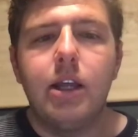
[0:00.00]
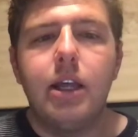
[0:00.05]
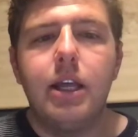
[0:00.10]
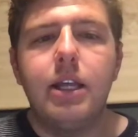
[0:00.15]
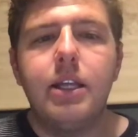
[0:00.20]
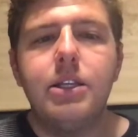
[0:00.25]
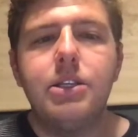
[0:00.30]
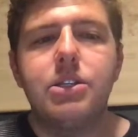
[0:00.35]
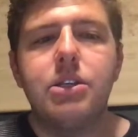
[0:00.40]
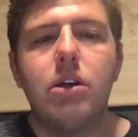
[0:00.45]

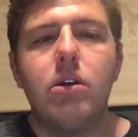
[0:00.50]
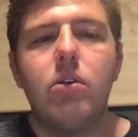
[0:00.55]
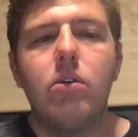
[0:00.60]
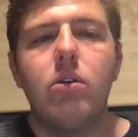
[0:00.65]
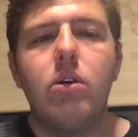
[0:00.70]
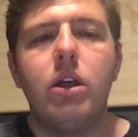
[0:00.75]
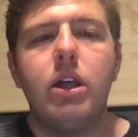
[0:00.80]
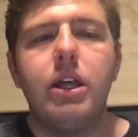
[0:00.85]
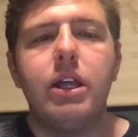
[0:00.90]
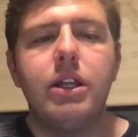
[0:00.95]
Uh, so
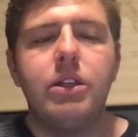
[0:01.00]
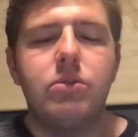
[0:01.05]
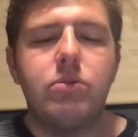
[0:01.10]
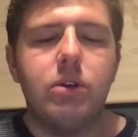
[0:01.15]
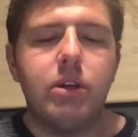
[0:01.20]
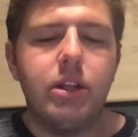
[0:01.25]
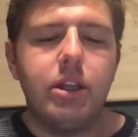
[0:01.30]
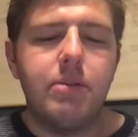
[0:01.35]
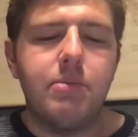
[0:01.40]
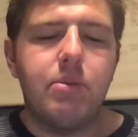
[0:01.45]
it's
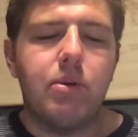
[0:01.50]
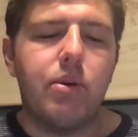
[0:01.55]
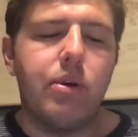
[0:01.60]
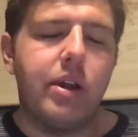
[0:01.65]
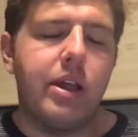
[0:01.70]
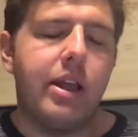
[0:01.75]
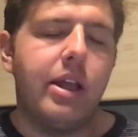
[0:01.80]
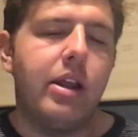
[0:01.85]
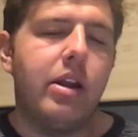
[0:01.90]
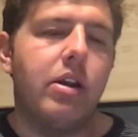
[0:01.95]
really
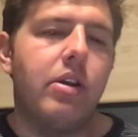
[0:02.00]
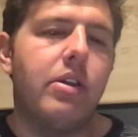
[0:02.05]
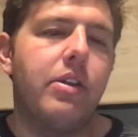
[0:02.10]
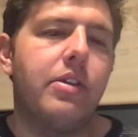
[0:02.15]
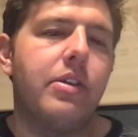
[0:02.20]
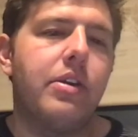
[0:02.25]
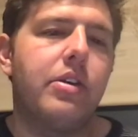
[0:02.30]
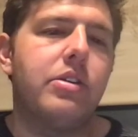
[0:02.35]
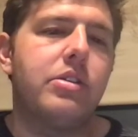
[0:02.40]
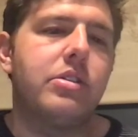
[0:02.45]
important here that
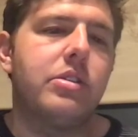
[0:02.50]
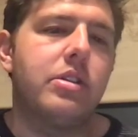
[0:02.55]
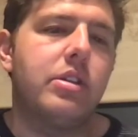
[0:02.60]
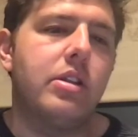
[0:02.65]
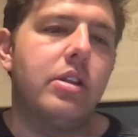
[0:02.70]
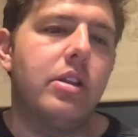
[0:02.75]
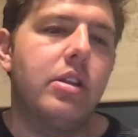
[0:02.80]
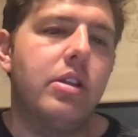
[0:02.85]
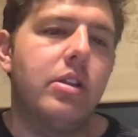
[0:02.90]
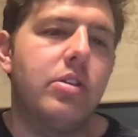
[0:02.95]
there's
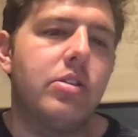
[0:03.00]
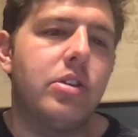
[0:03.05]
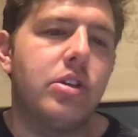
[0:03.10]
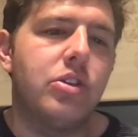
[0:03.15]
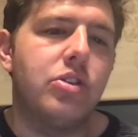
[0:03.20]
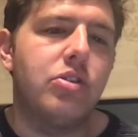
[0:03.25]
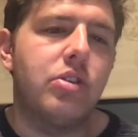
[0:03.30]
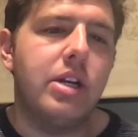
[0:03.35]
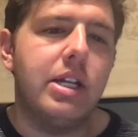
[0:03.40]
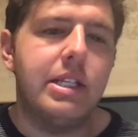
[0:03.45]
there's a
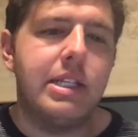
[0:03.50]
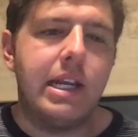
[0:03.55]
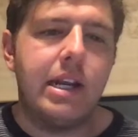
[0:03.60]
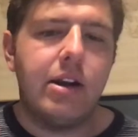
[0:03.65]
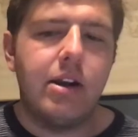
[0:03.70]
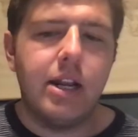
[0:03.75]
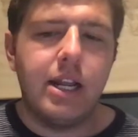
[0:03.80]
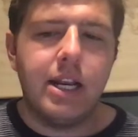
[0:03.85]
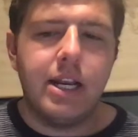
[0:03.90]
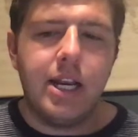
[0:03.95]

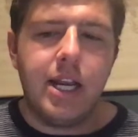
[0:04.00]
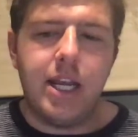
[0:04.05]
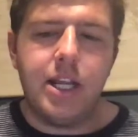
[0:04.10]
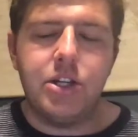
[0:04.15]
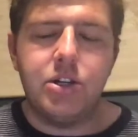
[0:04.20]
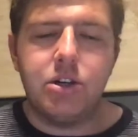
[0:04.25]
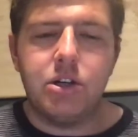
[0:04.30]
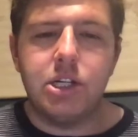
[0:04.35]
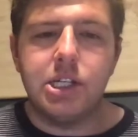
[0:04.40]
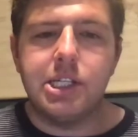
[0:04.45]
trinitarian
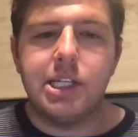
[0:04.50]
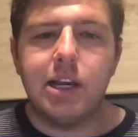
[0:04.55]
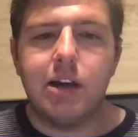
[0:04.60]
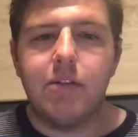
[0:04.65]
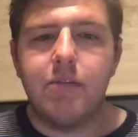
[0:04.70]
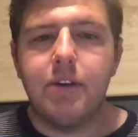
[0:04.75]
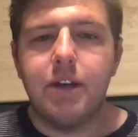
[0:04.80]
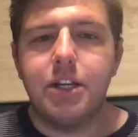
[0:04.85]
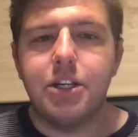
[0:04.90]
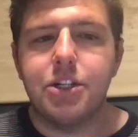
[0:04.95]
nature to
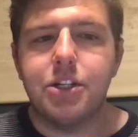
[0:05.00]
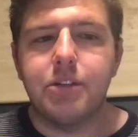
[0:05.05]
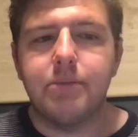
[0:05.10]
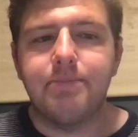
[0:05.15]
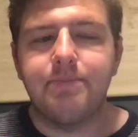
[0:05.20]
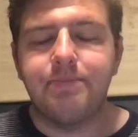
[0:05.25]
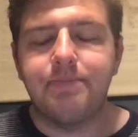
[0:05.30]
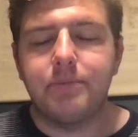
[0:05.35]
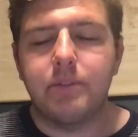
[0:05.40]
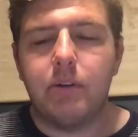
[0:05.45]
salvation,
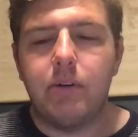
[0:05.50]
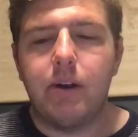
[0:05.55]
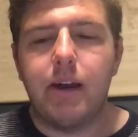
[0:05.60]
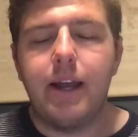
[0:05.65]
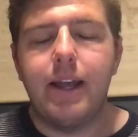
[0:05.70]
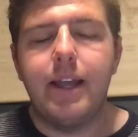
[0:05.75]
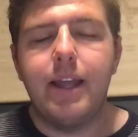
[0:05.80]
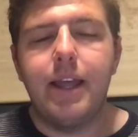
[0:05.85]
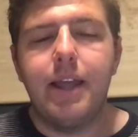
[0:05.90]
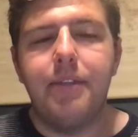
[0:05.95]

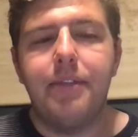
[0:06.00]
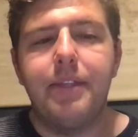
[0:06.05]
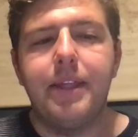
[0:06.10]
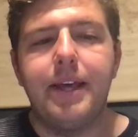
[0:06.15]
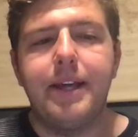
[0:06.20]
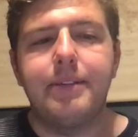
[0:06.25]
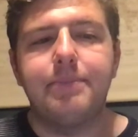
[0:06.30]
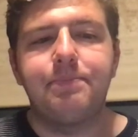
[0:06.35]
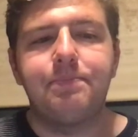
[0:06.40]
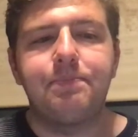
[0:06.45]
right? In
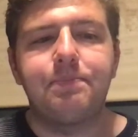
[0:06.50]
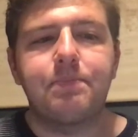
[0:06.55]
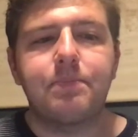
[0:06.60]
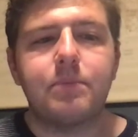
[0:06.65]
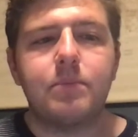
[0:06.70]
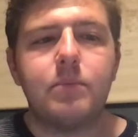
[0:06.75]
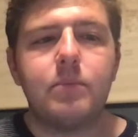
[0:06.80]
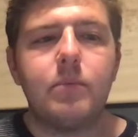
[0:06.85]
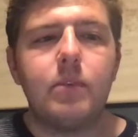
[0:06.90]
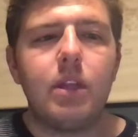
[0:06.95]
that
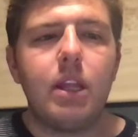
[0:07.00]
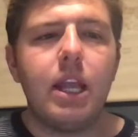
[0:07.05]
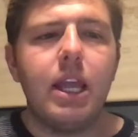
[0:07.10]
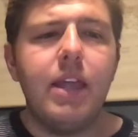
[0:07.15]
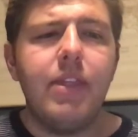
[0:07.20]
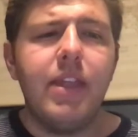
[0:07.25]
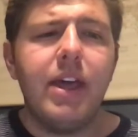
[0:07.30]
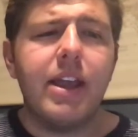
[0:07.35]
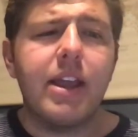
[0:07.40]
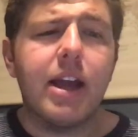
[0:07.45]

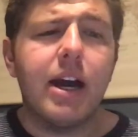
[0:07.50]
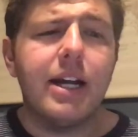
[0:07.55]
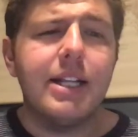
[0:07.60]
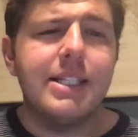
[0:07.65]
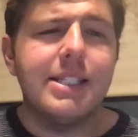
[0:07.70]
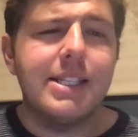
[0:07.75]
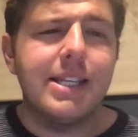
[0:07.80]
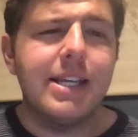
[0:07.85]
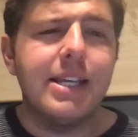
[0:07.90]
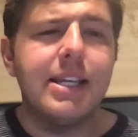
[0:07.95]
in that God
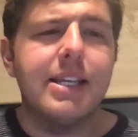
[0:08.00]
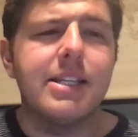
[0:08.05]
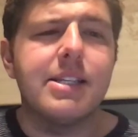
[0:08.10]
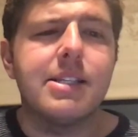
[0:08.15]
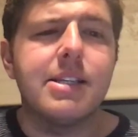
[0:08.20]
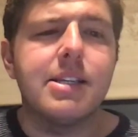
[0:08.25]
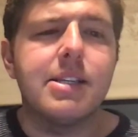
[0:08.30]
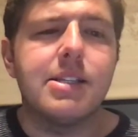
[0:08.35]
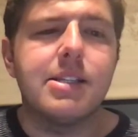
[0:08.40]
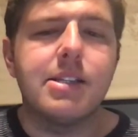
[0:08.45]
sent His
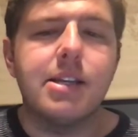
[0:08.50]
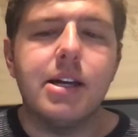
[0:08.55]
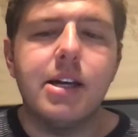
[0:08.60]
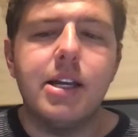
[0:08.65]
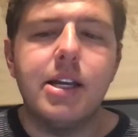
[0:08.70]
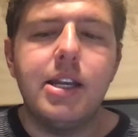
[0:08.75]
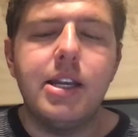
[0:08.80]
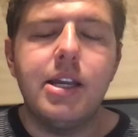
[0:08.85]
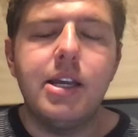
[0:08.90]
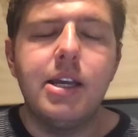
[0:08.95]

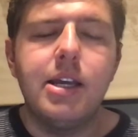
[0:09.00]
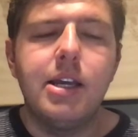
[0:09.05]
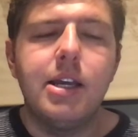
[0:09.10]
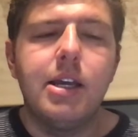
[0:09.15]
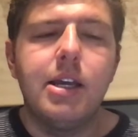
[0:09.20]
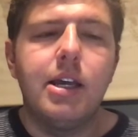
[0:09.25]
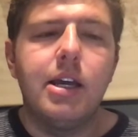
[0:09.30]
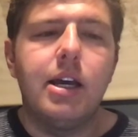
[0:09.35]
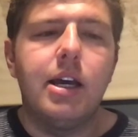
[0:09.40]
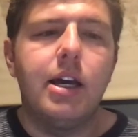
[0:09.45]
Son
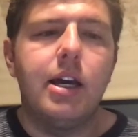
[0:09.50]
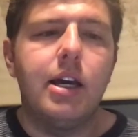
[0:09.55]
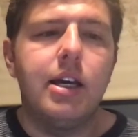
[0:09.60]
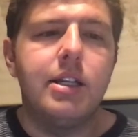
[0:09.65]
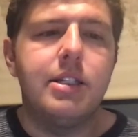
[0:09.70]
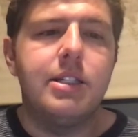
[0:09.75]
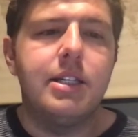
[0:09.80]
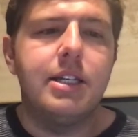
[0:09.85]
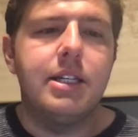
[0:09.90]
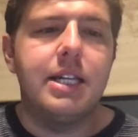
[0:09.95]
uh,
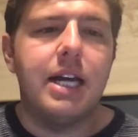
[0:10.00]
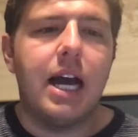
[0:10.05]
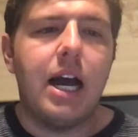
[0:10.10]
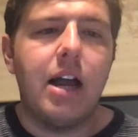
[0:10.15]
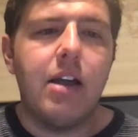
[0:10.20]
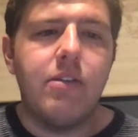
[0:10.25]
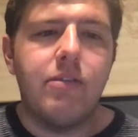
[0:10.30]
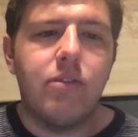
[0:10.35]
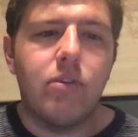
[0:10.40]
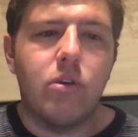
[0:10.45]
to
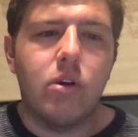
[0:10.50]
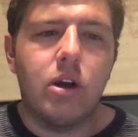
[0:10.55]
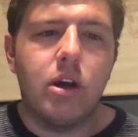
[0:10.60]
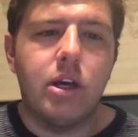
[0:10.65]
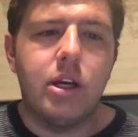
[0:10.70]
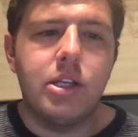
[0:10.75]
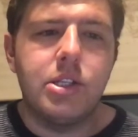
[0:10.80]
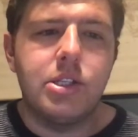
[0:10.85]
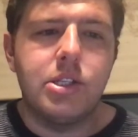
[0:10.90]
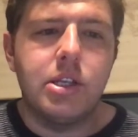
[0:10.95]
die for
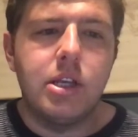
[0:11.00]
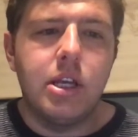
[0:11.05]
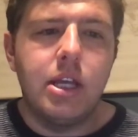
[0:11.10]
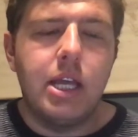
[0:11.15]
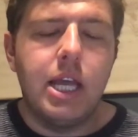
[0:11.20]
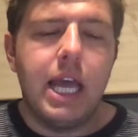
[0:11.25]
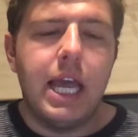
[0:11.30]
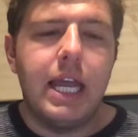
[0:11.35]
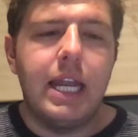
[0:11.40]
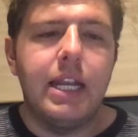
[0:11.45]
us
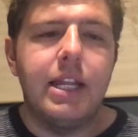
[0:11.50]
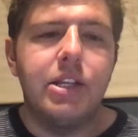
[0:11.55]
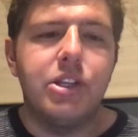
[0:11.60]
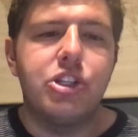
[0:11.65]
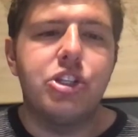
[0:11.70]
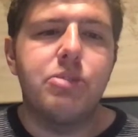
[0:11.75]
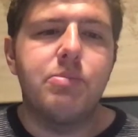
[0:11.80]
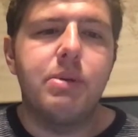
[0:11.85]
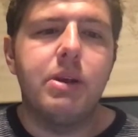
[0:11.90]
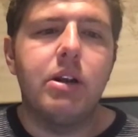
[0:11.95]
and His
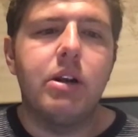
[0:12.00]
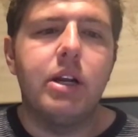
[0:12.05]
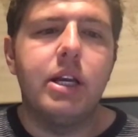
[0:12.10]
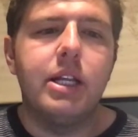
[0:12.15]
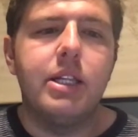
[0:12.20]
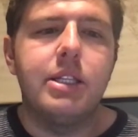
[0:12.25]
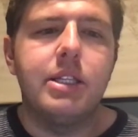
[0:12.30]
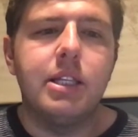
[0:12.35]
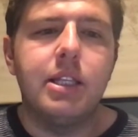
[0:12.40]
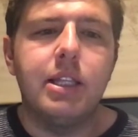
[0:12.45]

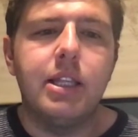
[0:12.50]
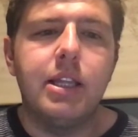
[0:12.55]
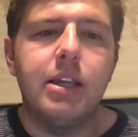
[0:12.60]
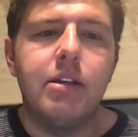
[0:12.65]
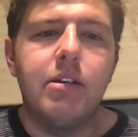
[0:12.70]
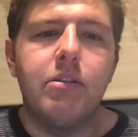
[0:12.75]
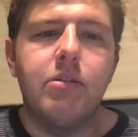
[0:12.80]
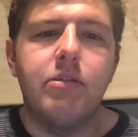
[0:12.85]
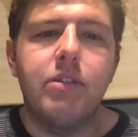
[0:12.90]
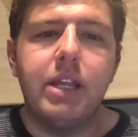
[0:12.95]
Spirit to
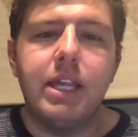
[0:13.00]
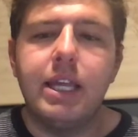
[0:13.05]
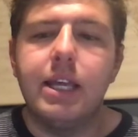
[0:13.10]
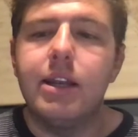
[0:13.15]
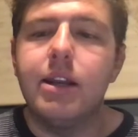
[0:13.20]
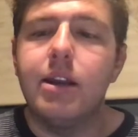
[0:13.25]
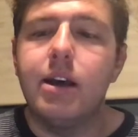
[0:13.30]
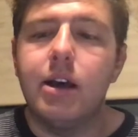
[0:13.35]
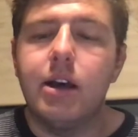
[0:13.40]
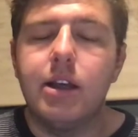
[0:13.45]
live
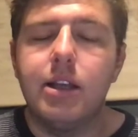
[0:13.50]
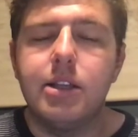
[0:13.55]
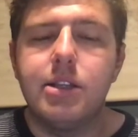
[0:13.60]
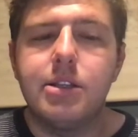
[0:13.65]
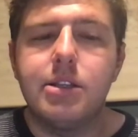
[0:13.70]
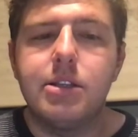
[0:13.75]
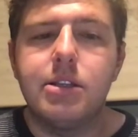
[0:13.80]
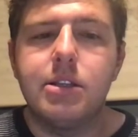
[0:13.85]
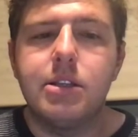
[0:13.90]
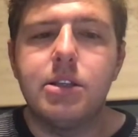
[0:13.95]
in us.